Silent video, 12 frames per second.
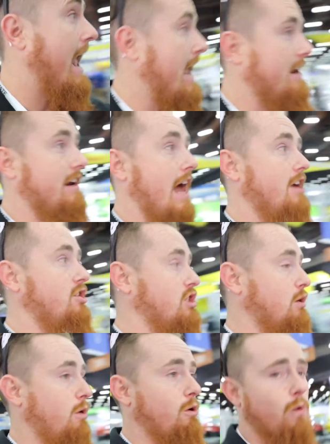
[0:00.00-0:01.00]
and now you
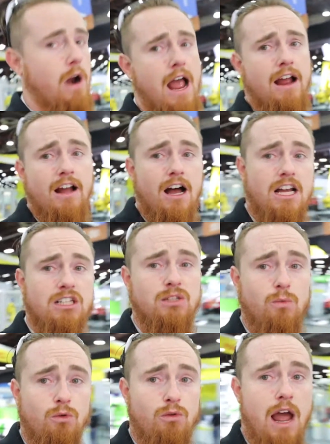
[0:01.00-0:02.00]
see where we're at, guys.
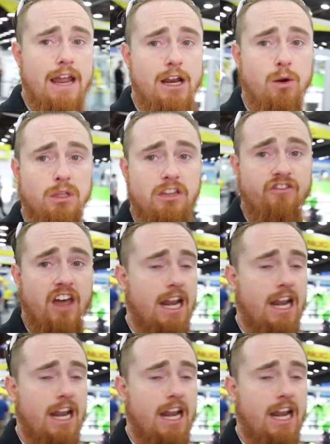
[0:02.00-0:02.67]
We're right here with the